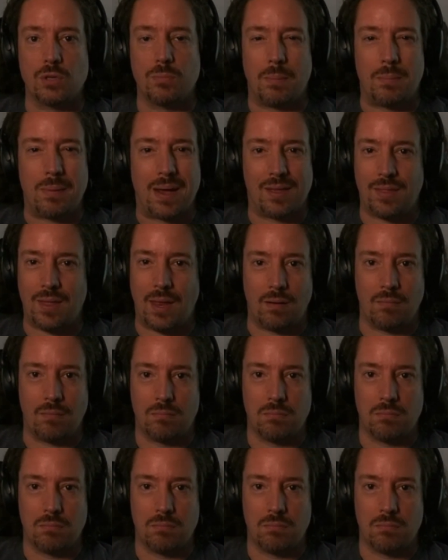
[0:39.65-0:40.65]
But back then,
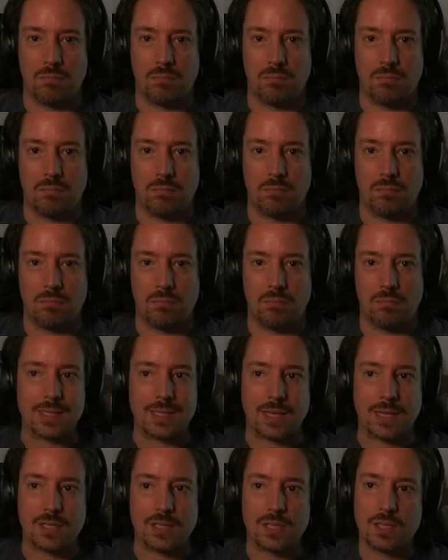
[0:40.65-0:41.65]
the role really didn't
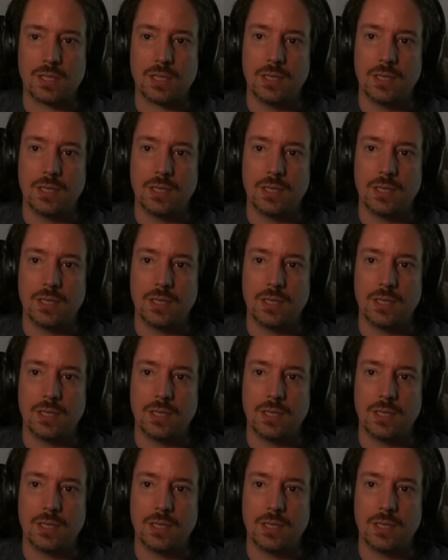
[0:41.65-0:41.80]
exist.